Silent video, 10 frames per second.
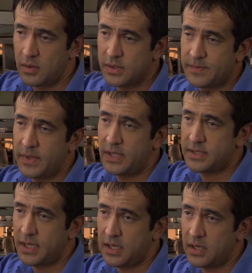always
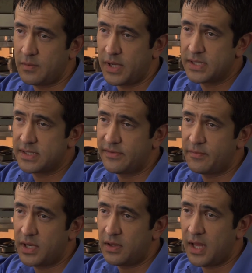maintain a positive
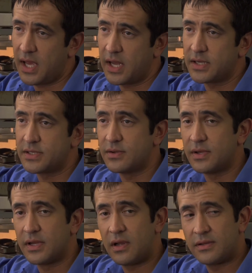mental
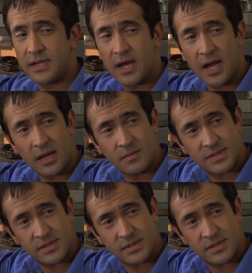attitude at all times.